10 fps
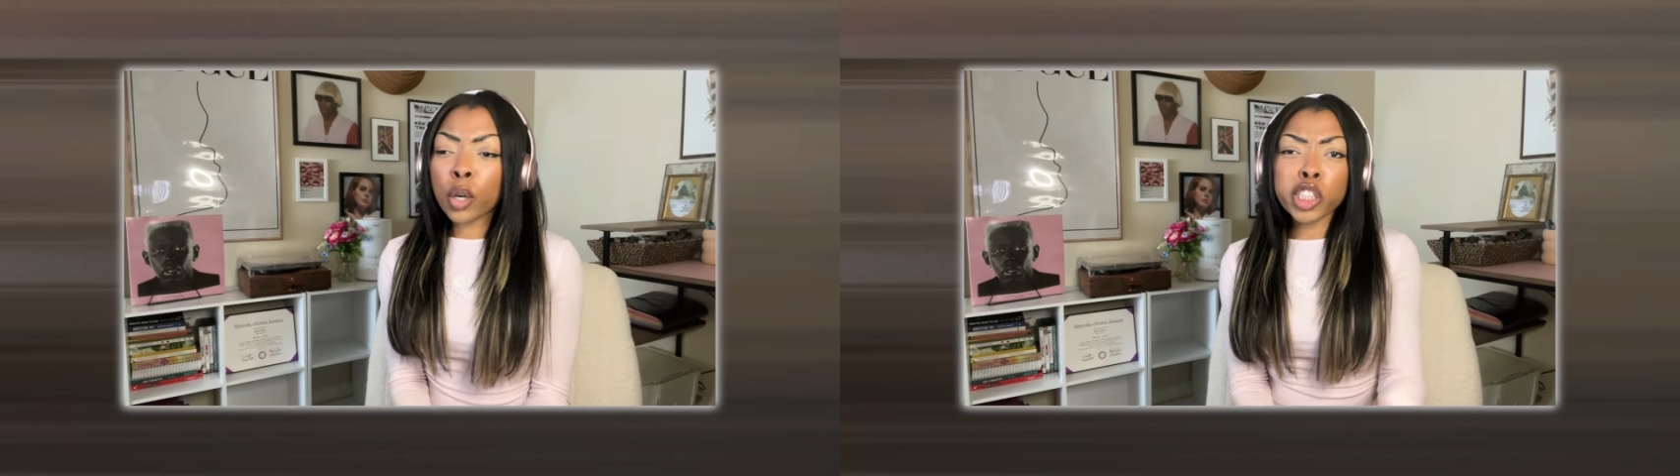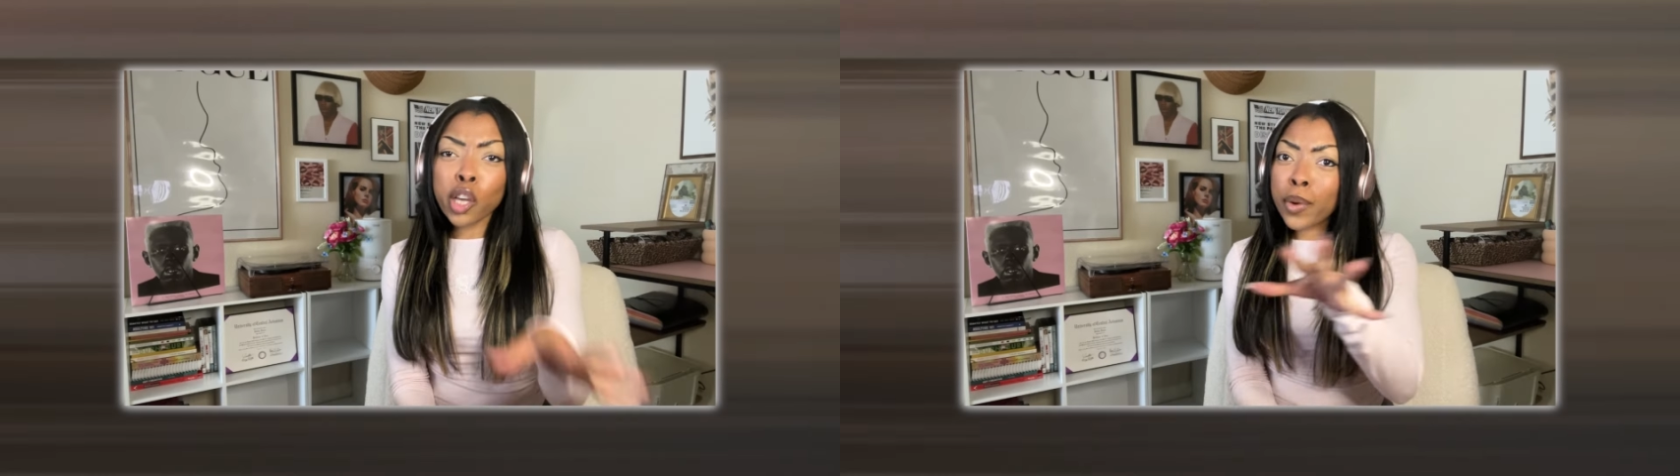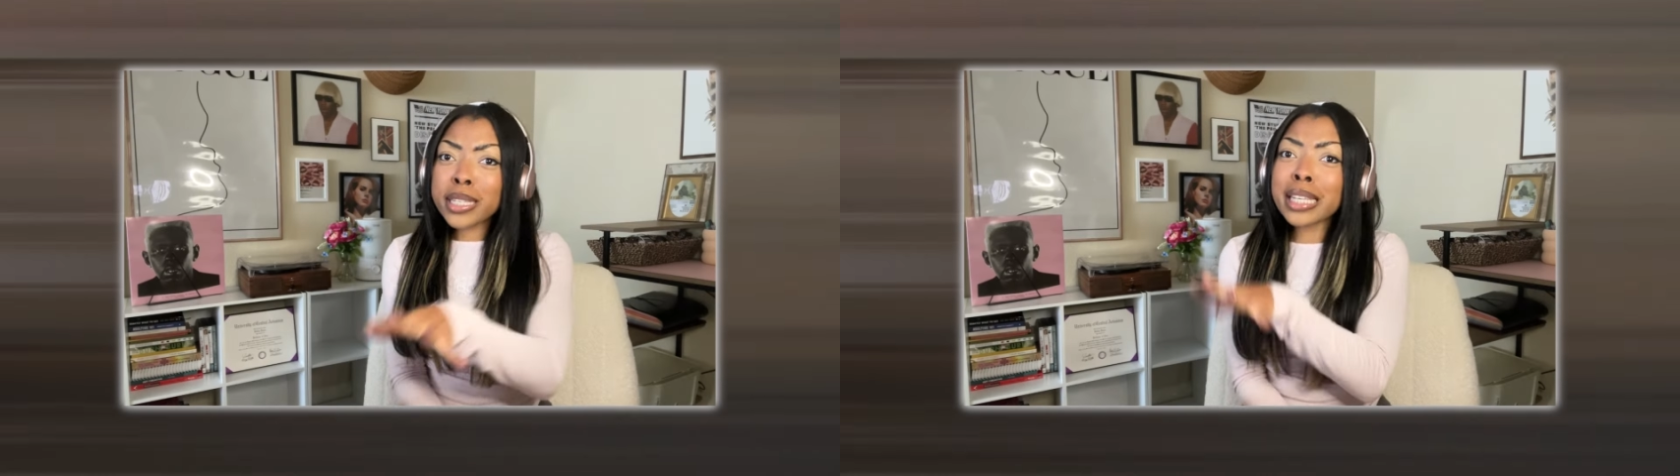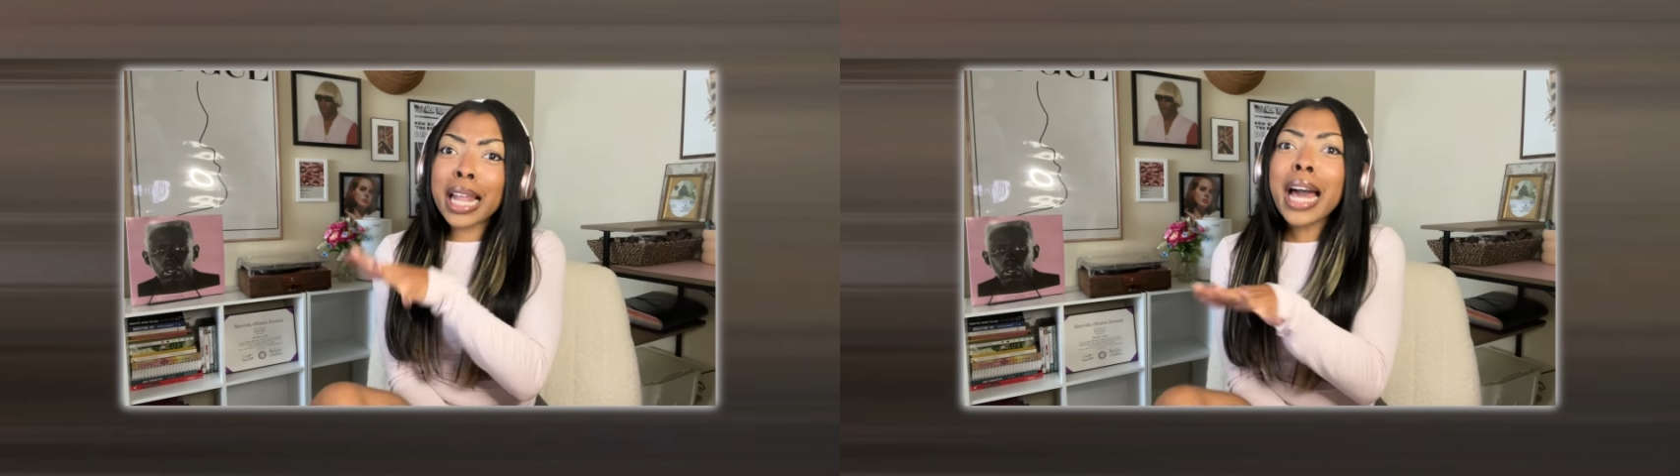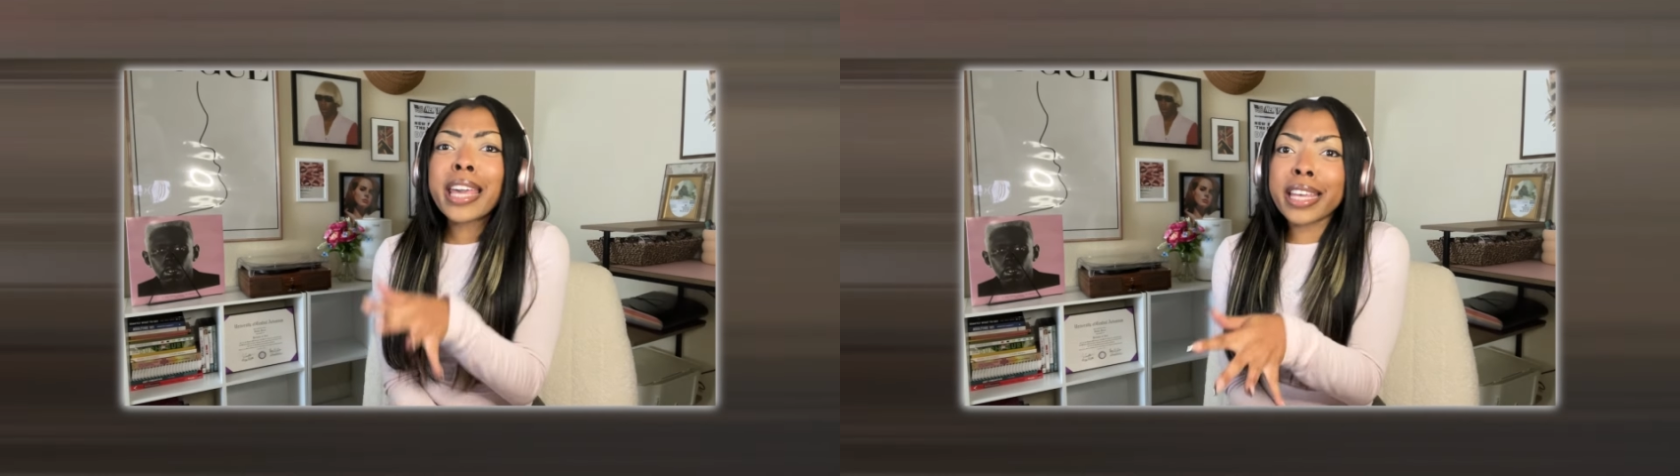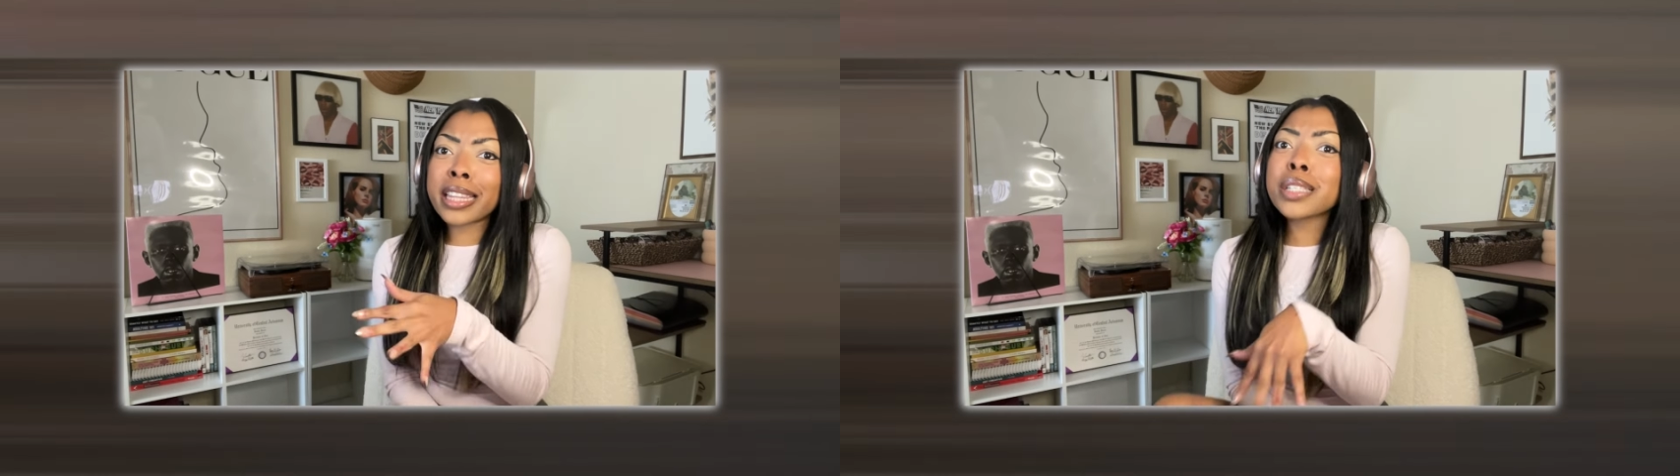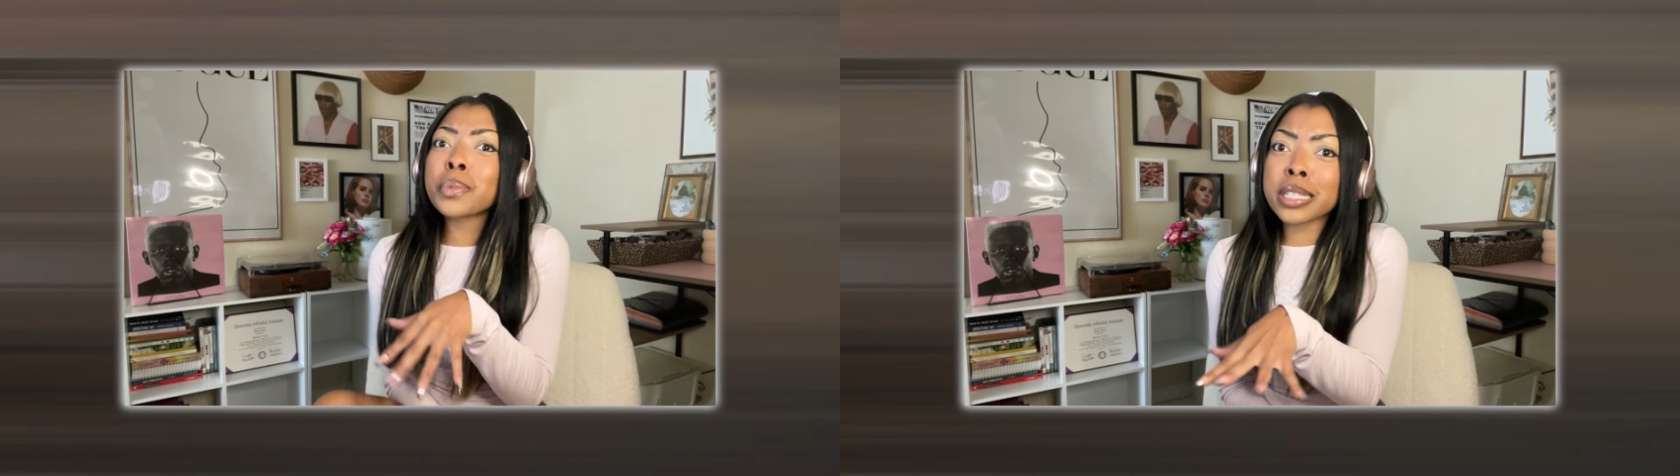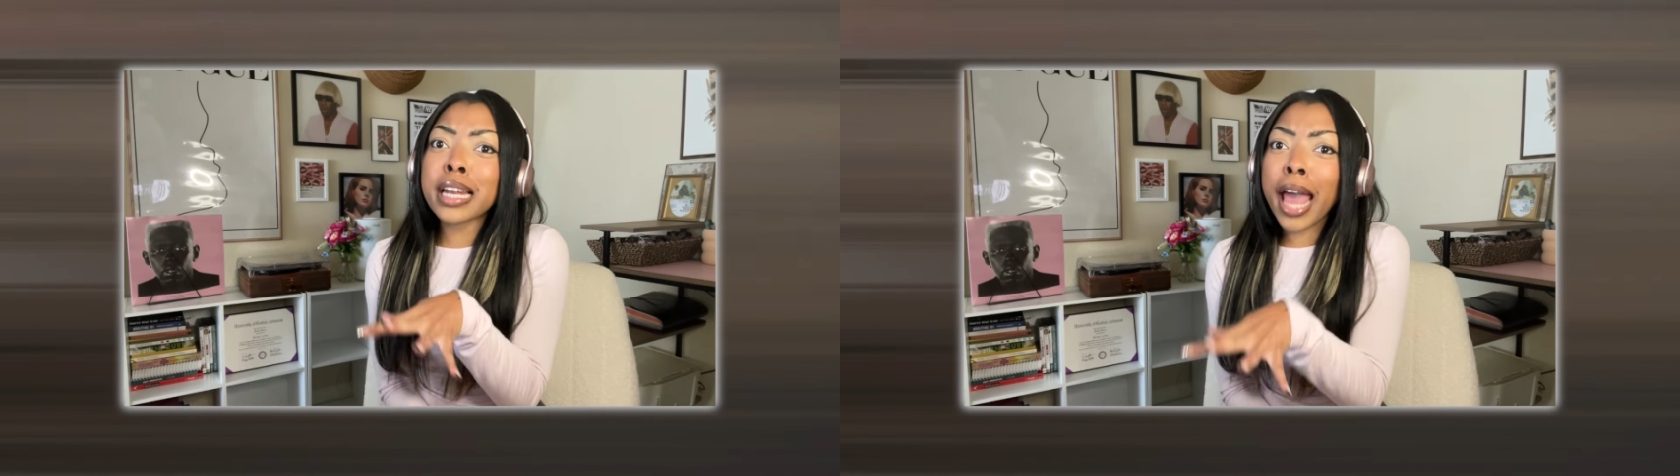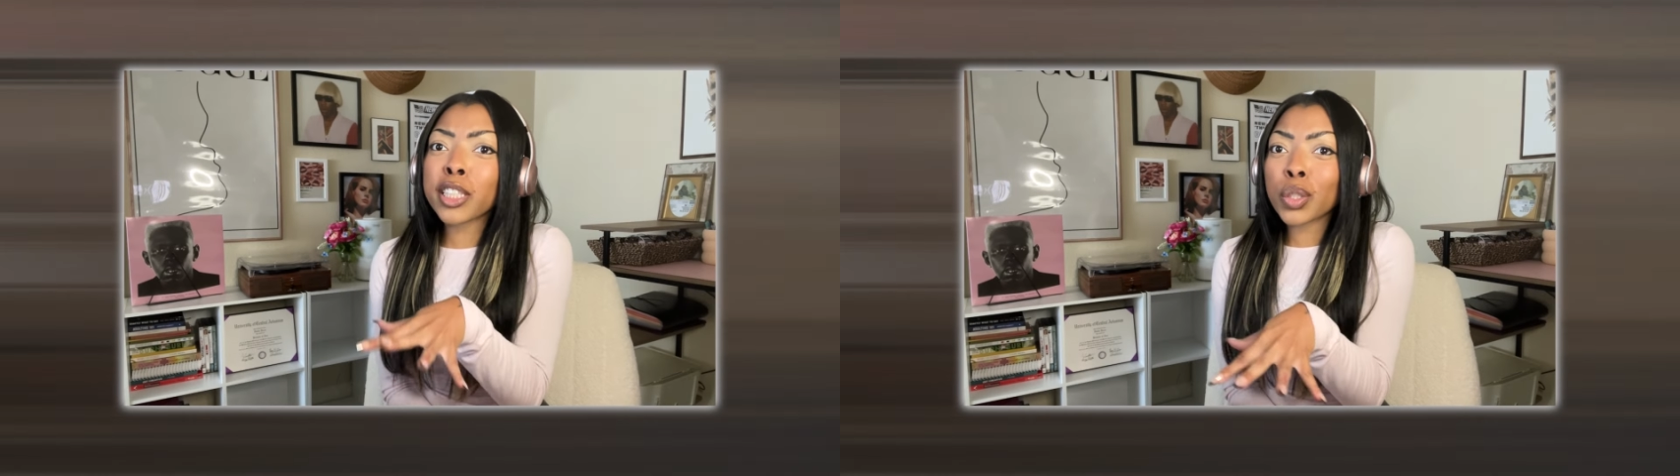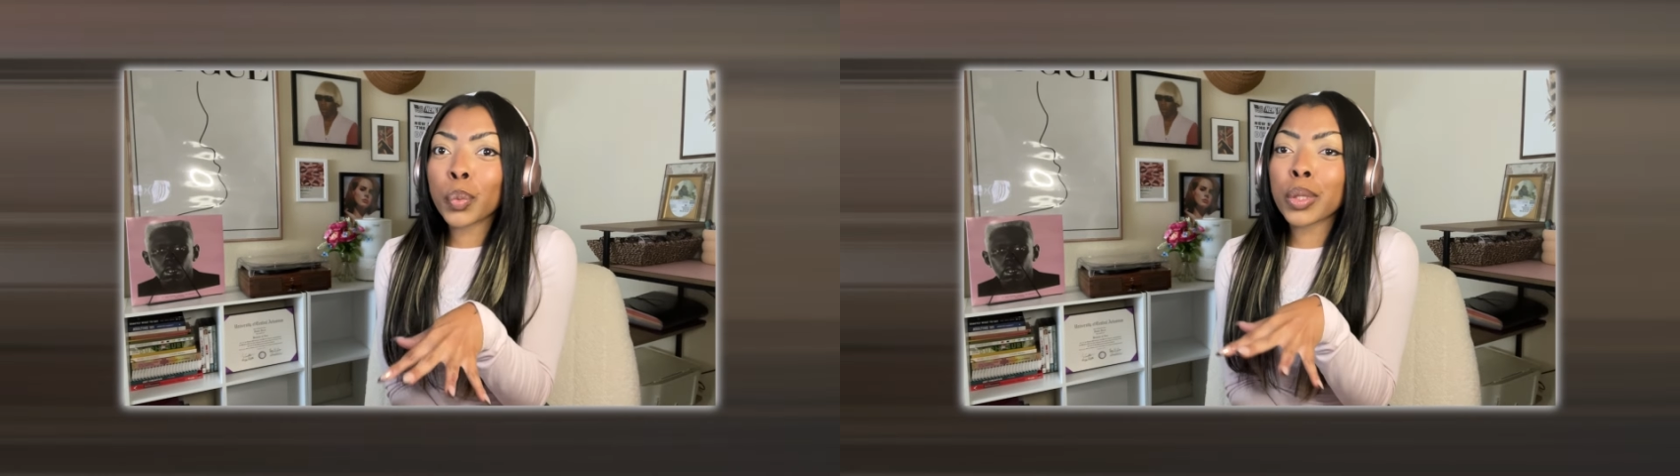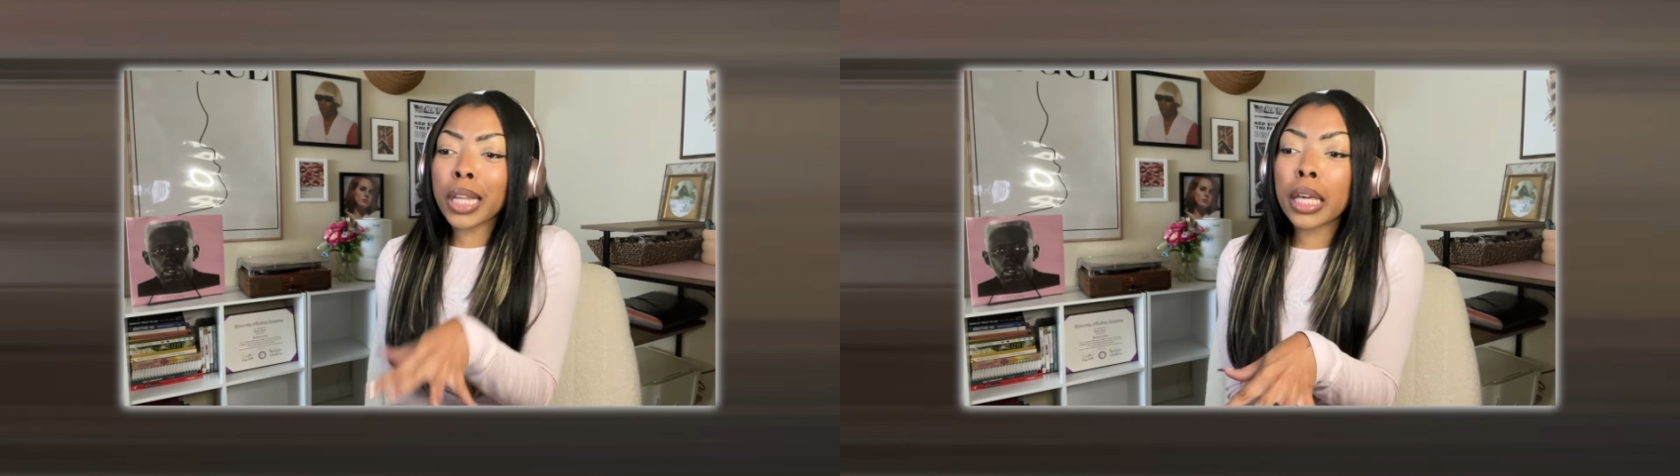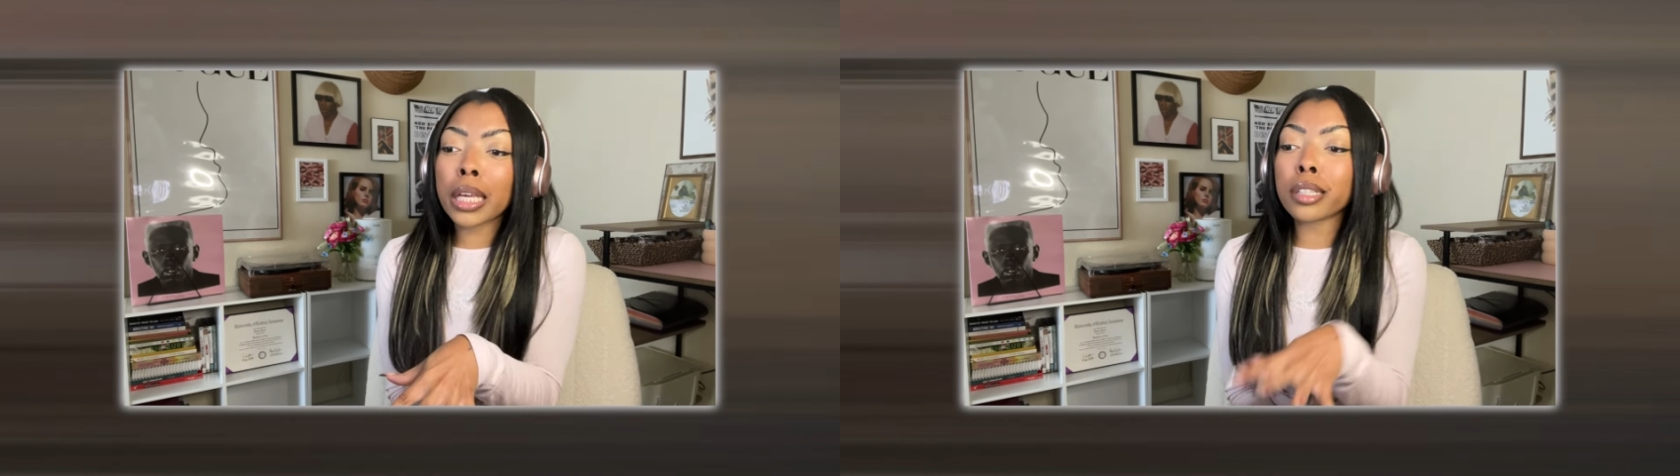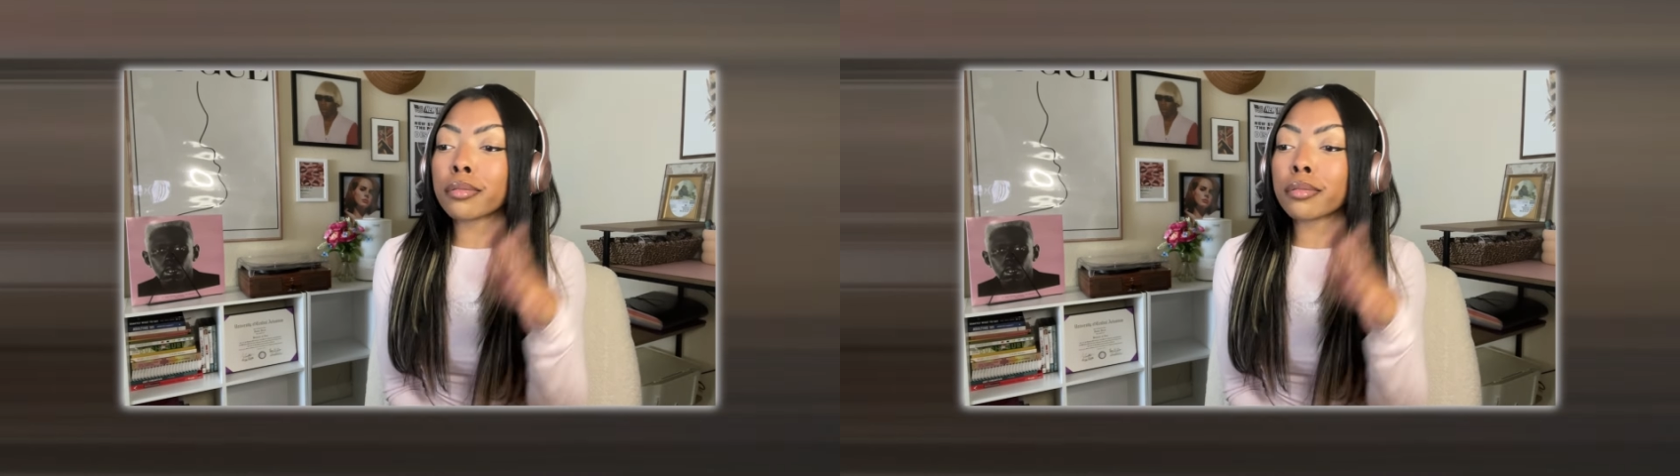she wasn't lying. This was an actual thing.